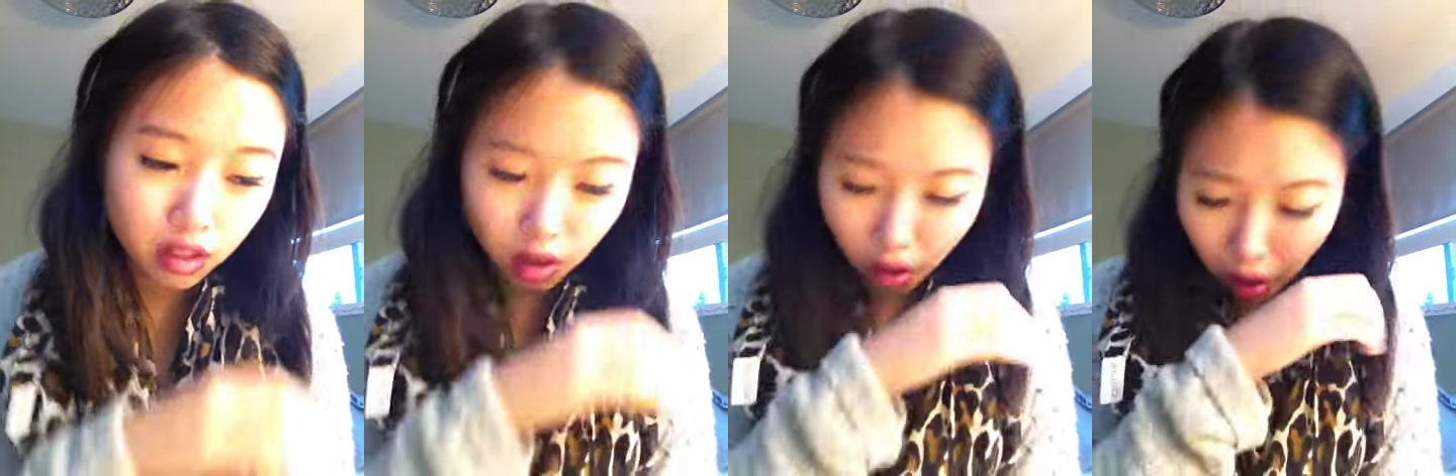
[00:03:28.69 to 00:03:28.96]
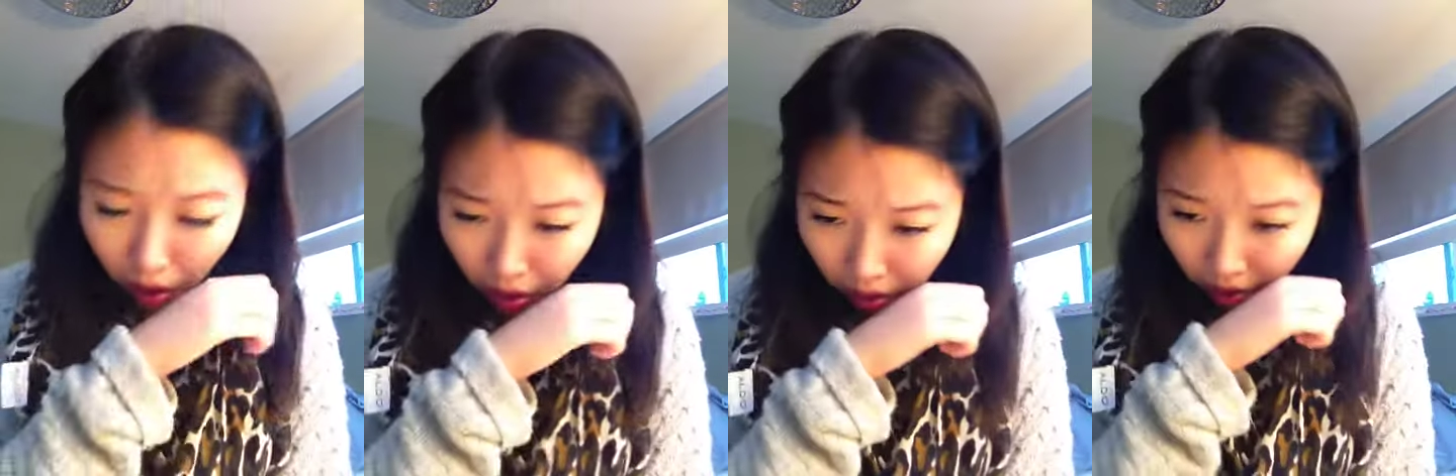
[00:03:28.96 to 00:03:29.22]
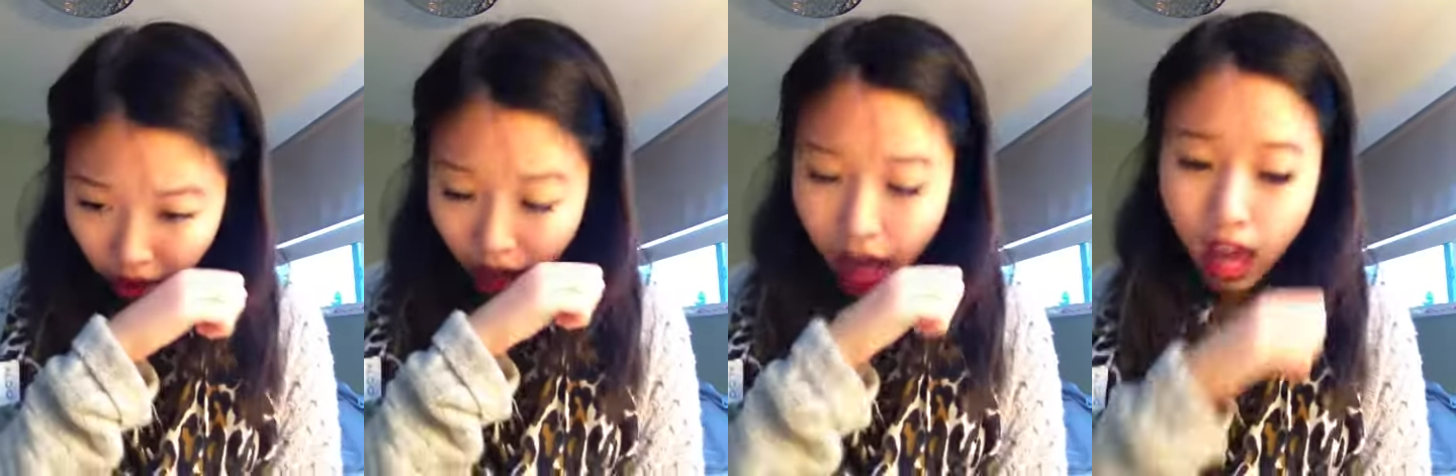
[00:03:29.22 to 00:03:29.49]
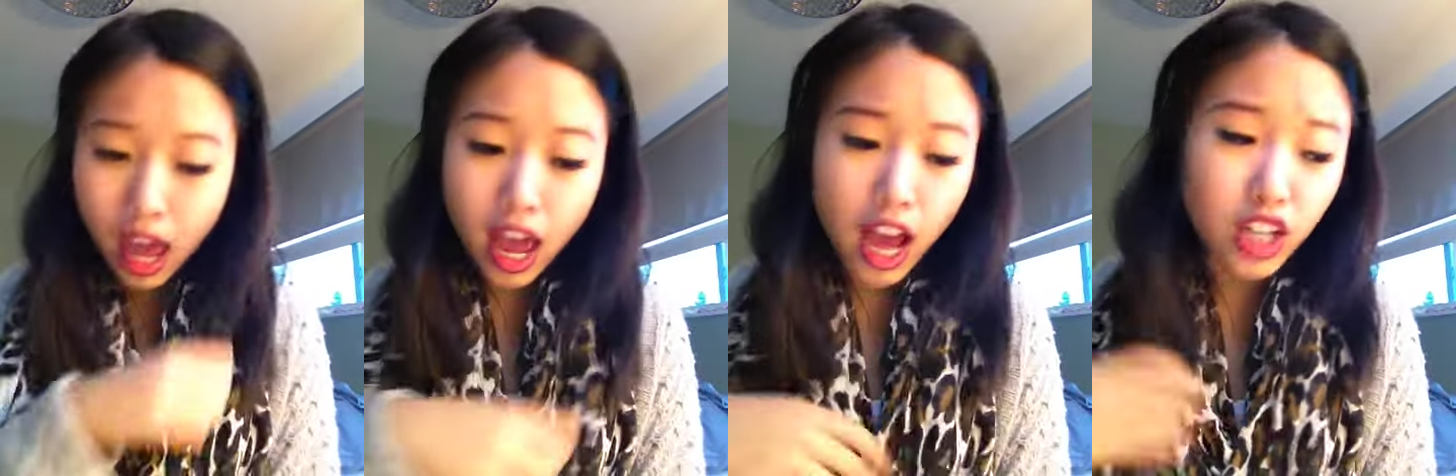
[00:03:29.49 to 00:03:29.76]

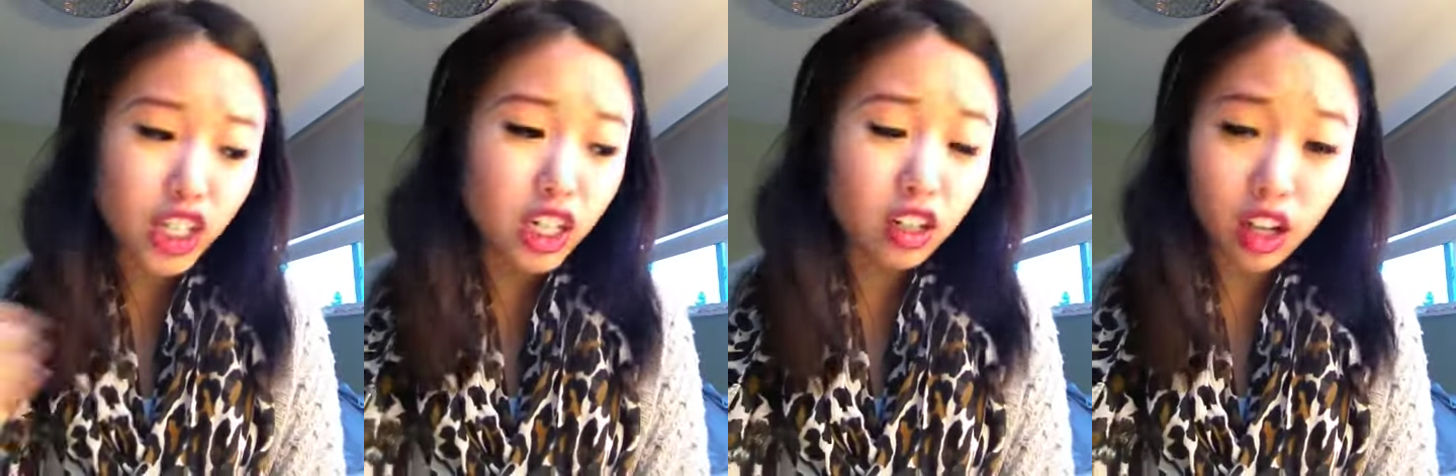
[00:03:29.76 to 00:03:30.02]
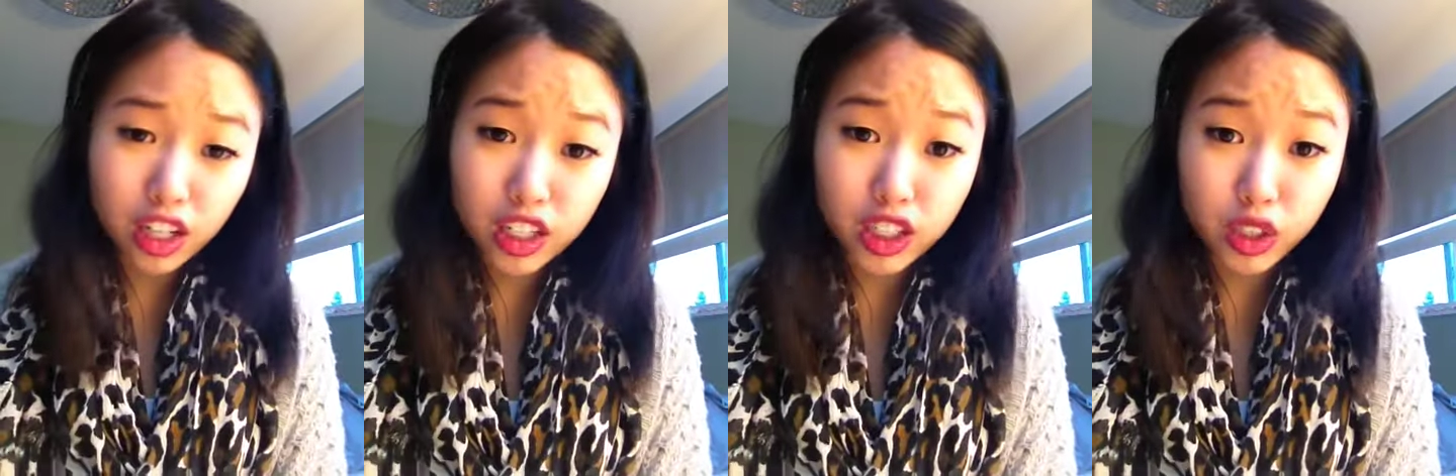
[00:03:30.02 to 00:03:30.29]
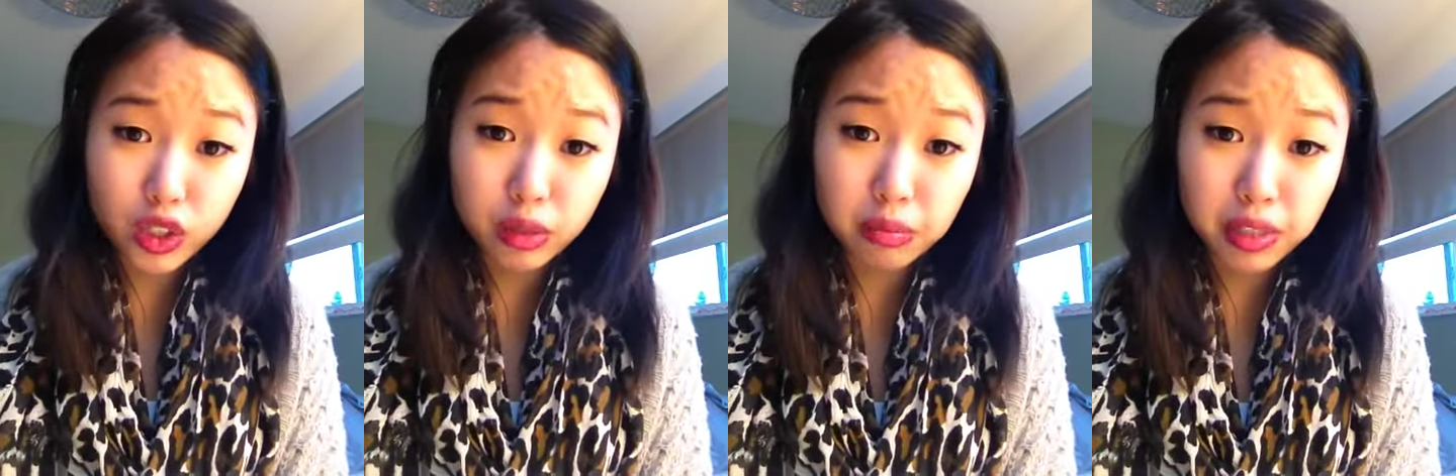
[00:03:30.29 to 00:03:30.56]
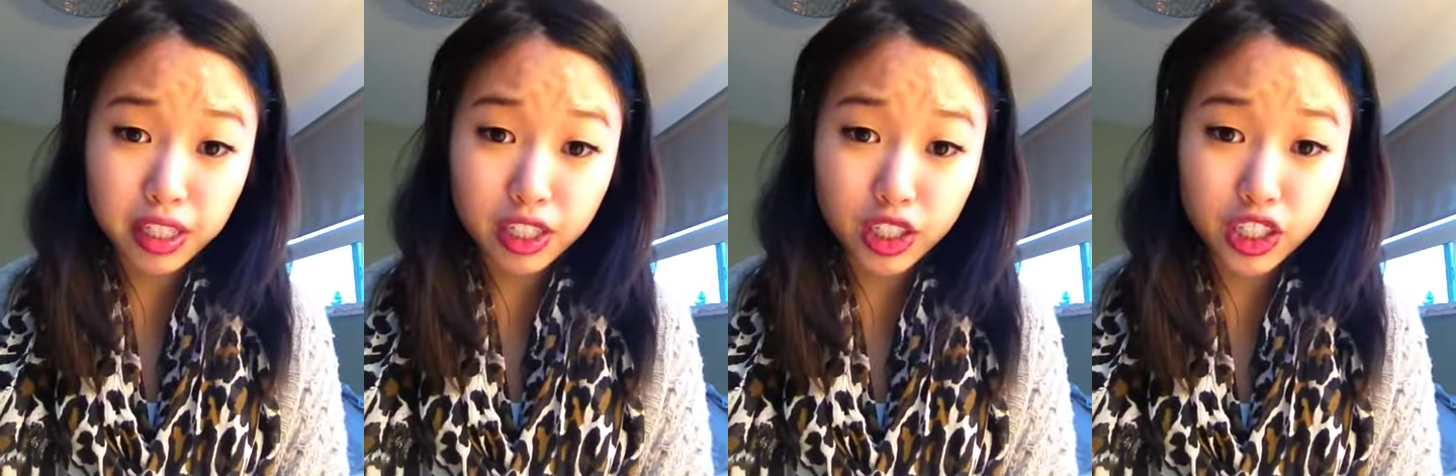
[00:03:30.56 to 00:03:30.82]
She had a lot of children
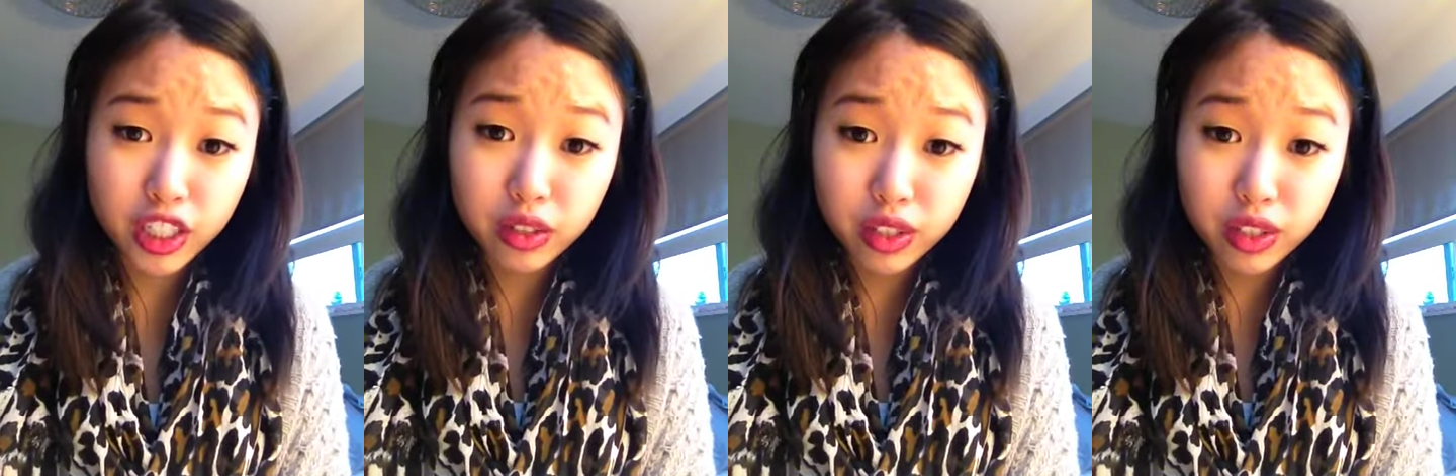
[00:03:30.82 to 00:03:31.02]
because she knew